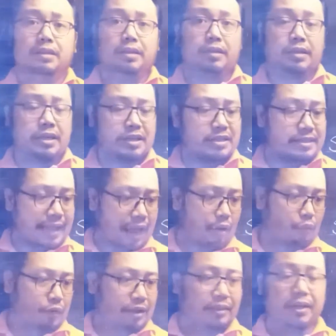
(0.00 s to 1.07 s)
is
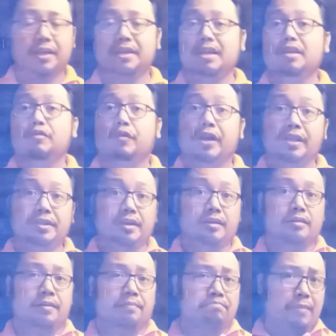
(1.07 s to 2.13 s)
now written in
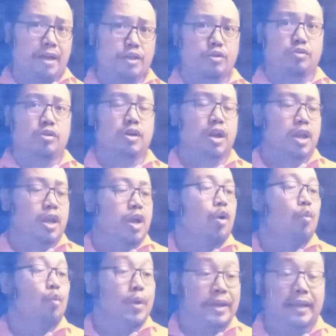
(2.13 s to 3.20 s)
radian measure,
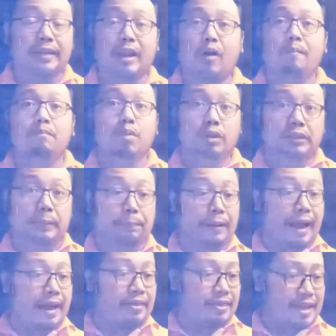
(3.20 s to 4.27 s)
we can now
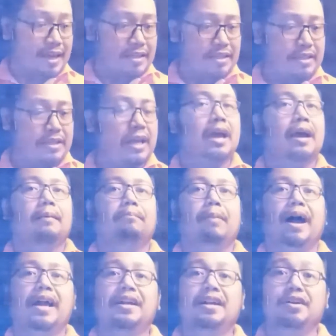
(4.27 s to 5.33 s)
multiply this
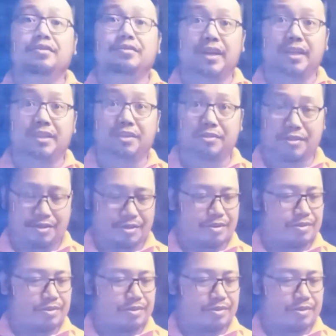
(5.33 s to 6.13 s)
by the radius.